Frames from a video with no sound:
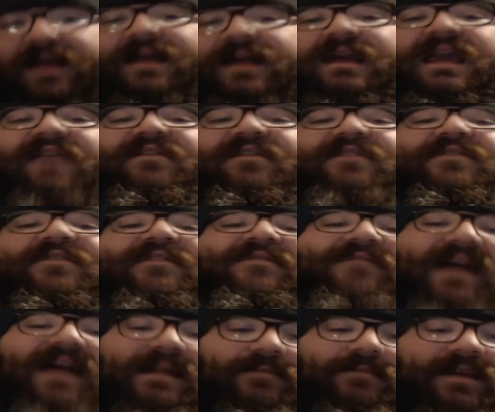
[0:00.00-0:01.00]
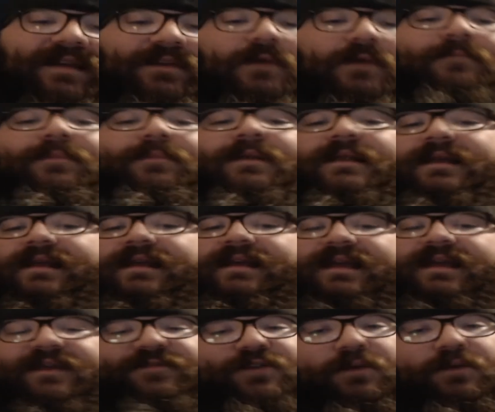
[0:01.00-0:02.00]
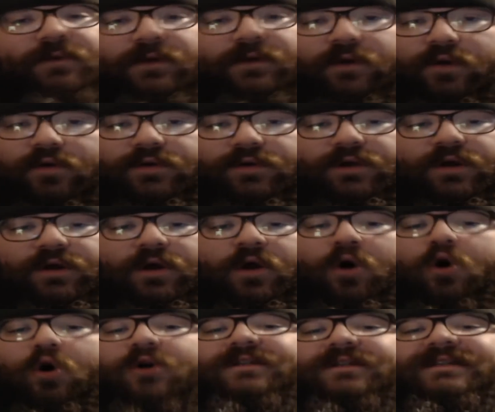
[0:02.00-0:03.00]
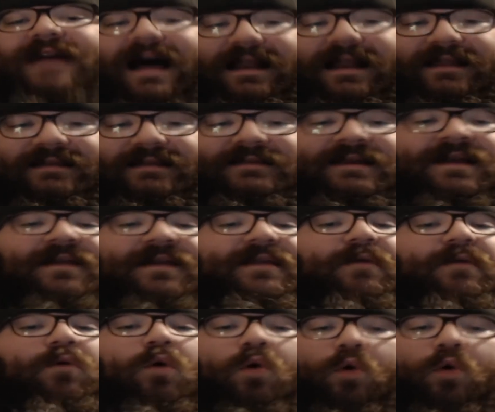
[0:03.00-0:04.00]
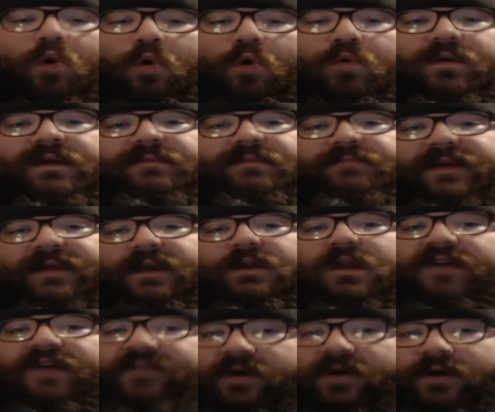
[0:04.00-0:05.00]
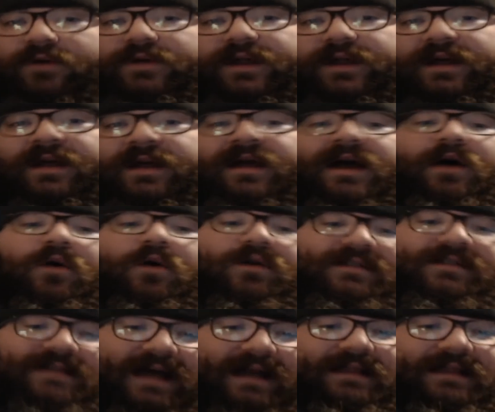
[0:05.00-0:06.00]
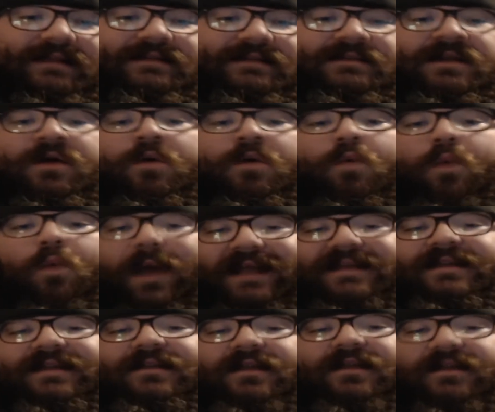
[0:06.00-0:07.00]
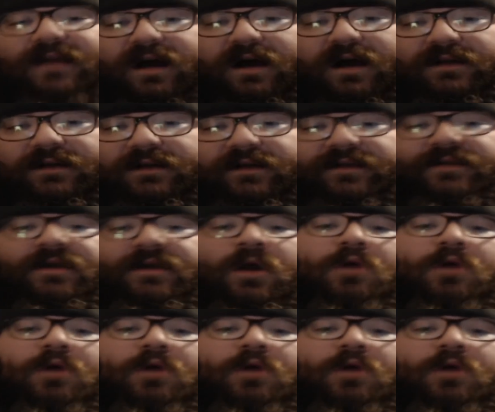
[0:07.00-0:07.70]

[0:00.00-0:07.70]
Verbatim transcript: Even if a fan base completely gives up on an owner or talent, there will always be another owner or talent waiting in the darkness,